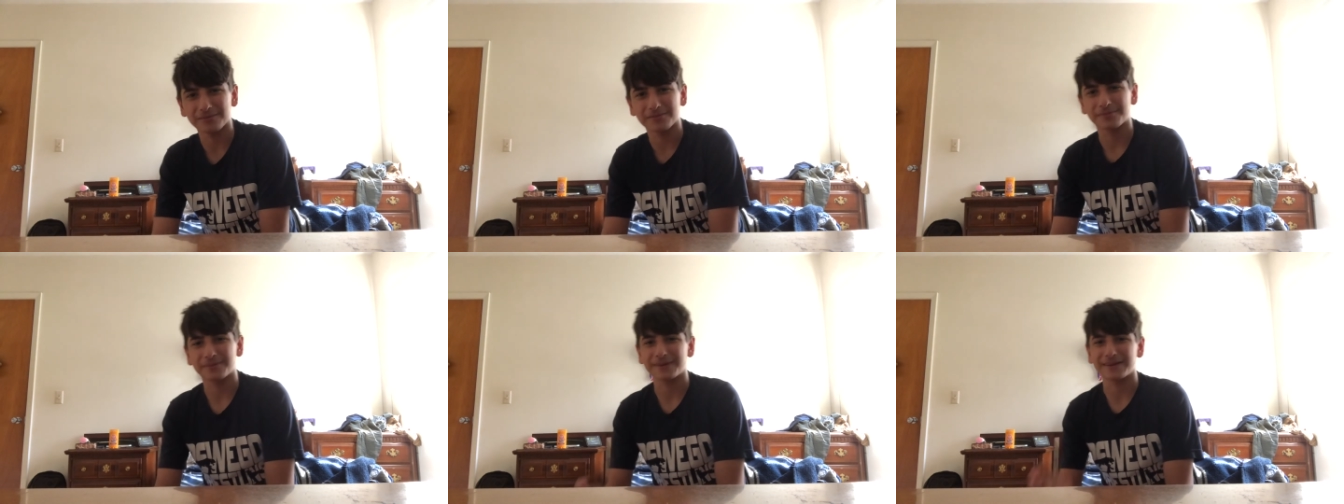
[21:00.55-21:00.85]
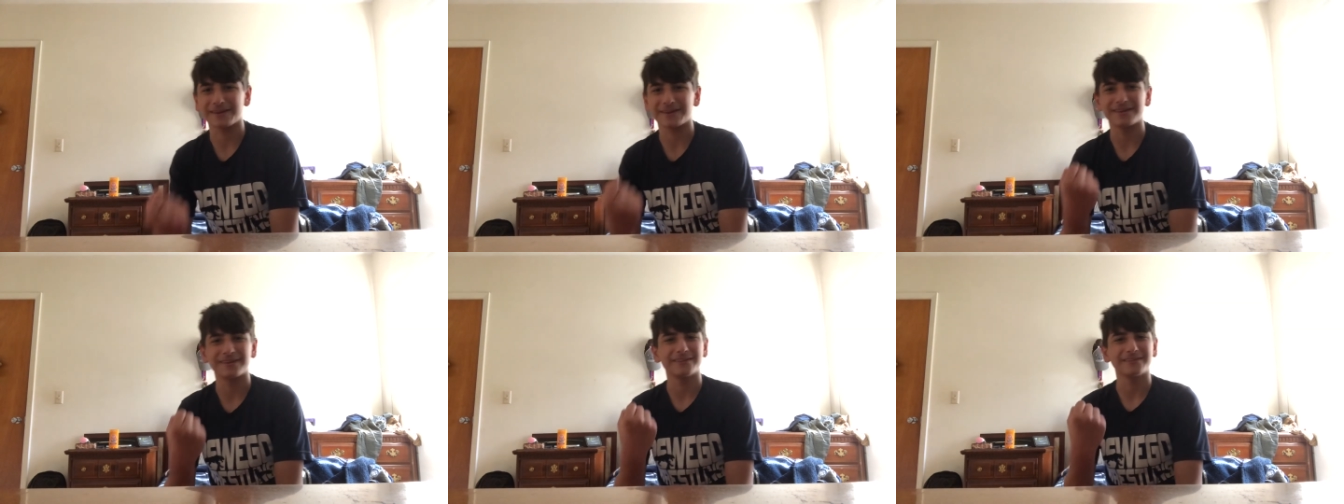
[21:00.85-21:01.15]

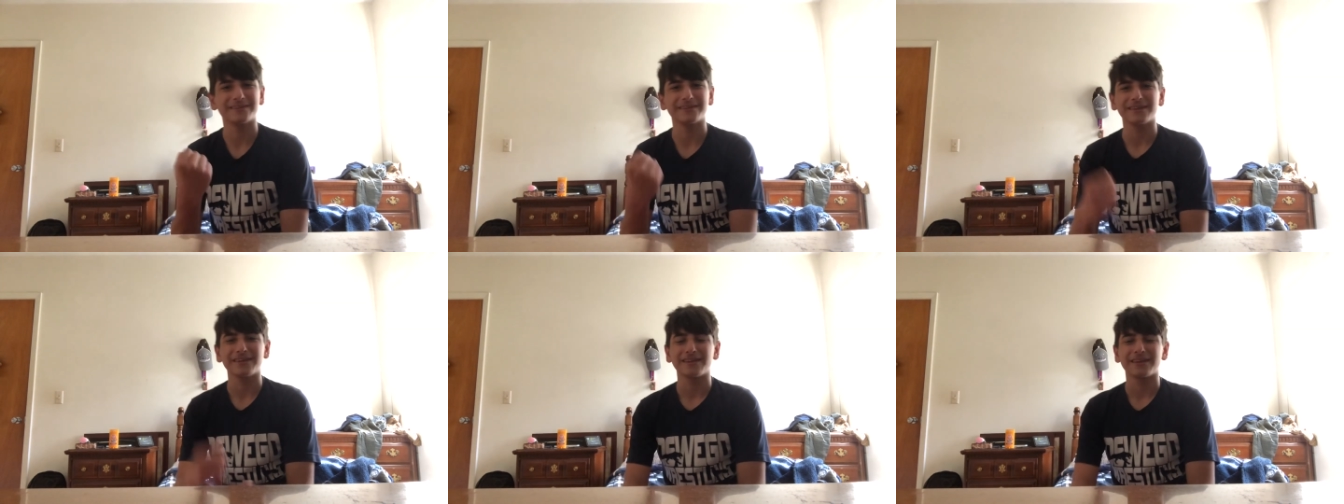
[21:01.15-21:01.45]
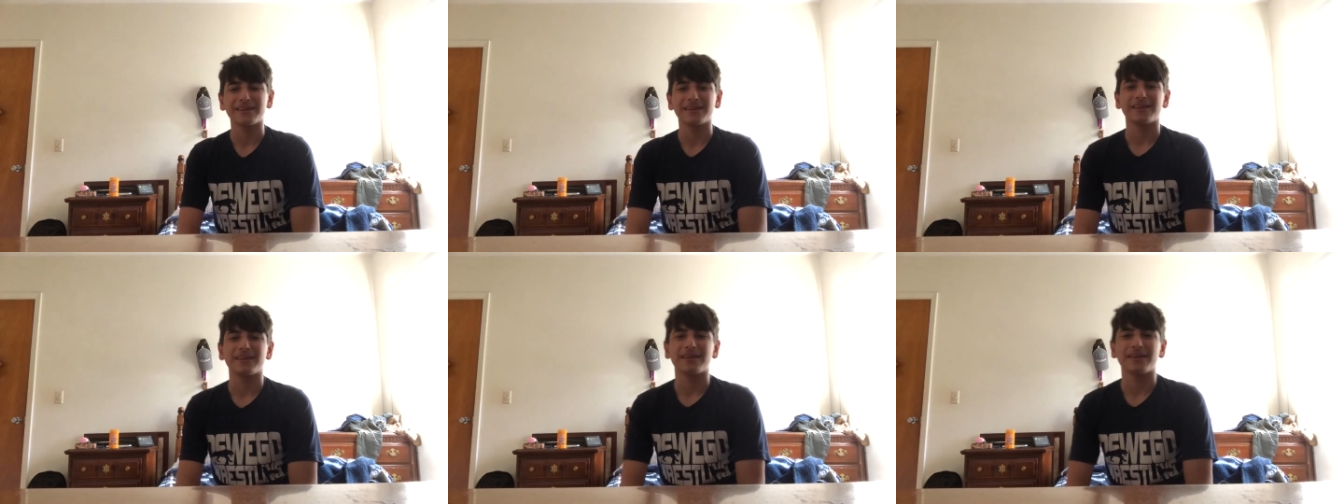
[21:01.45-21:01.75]
because
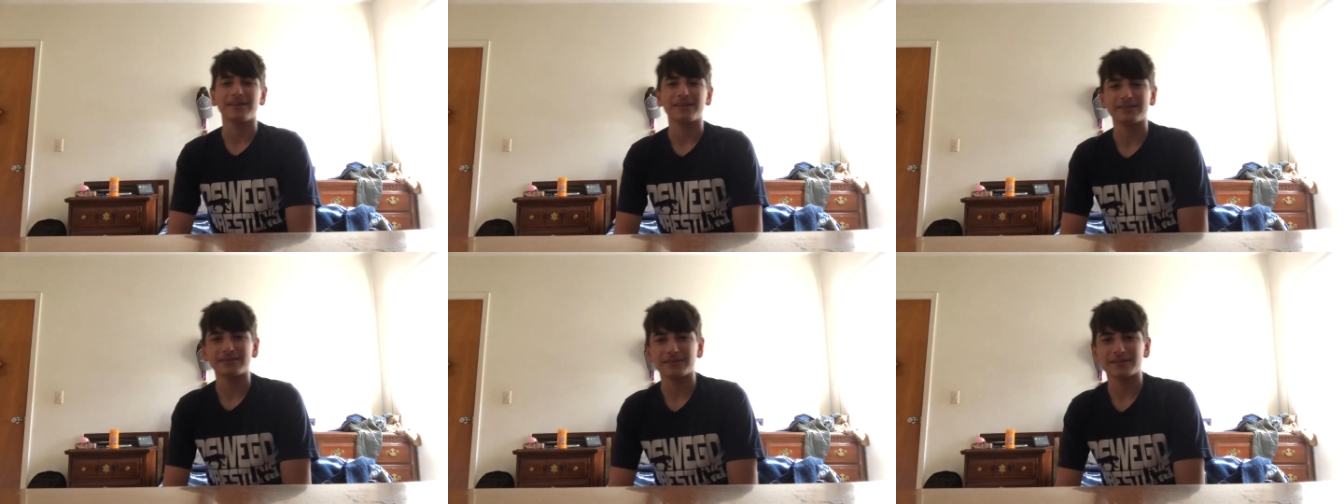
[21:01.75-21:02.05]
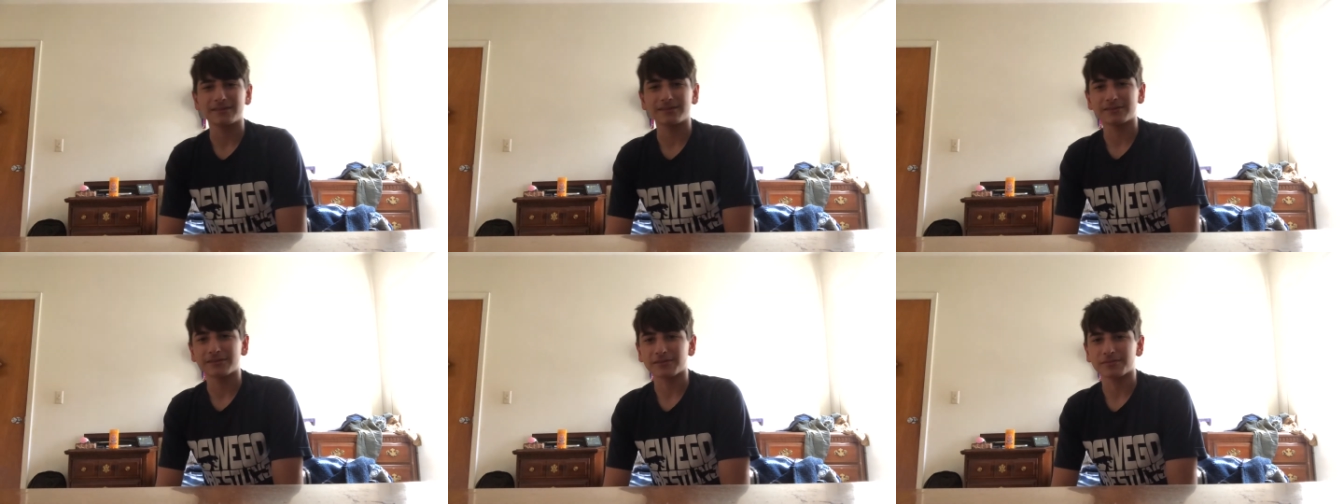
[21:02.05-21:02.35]

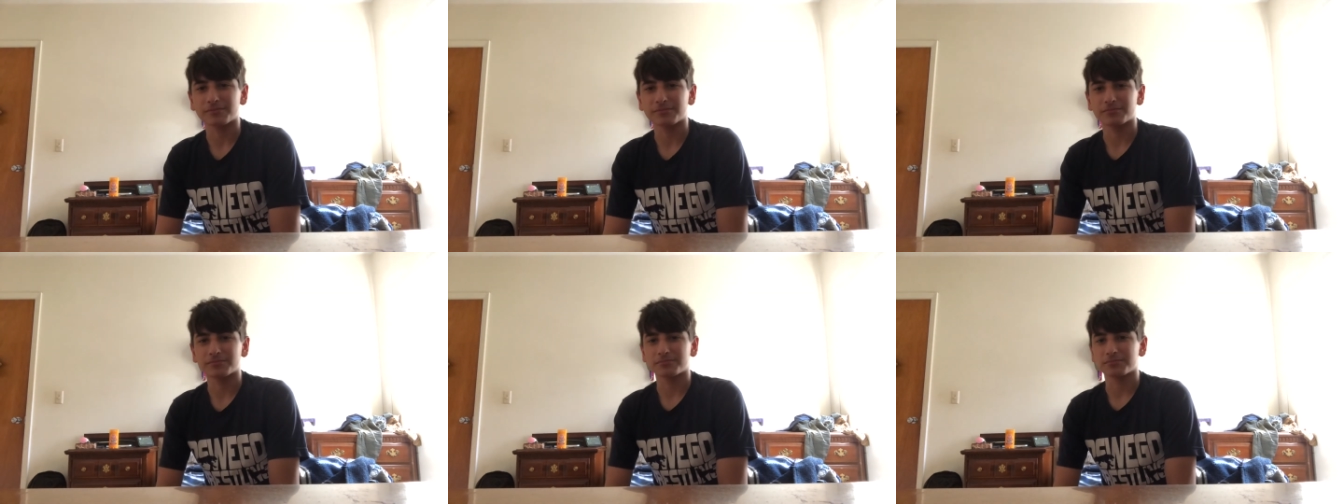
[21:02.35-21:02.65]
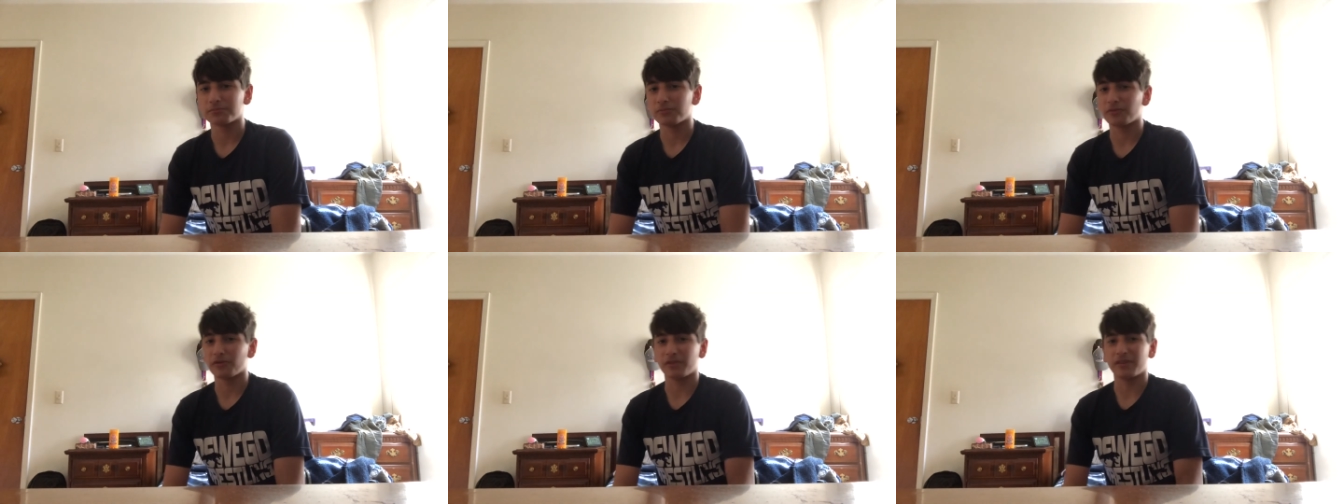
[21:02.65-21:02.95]
it just
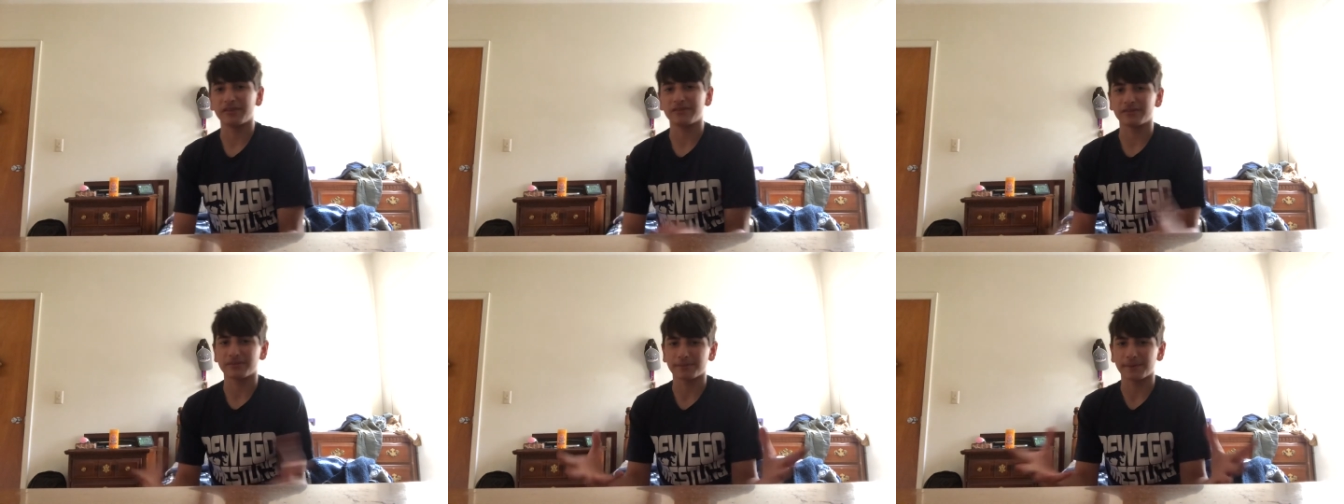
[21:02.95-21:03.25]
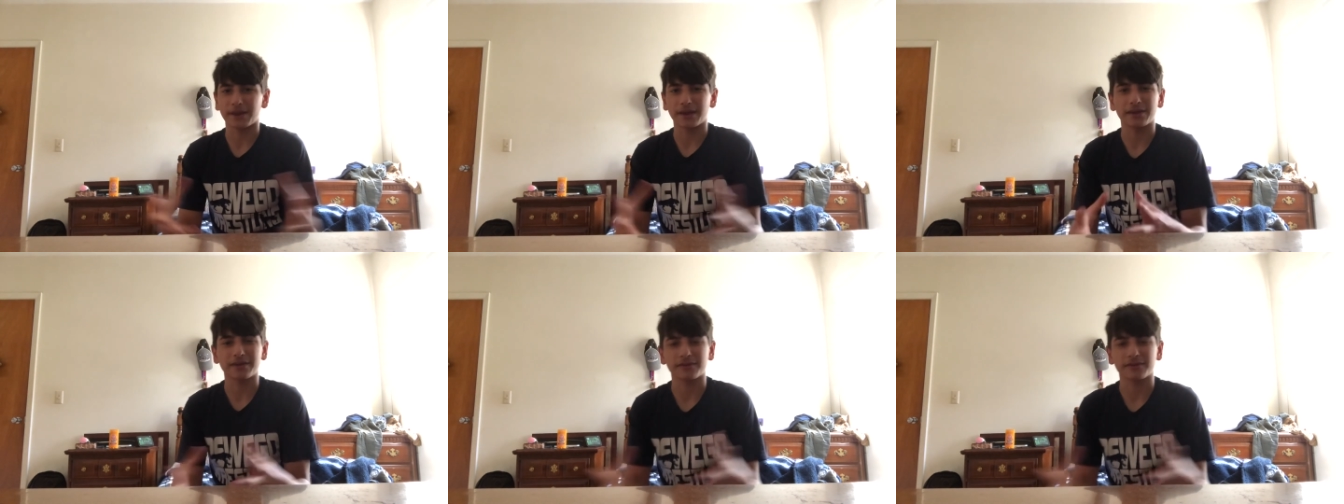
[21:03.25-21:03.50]
releases my anger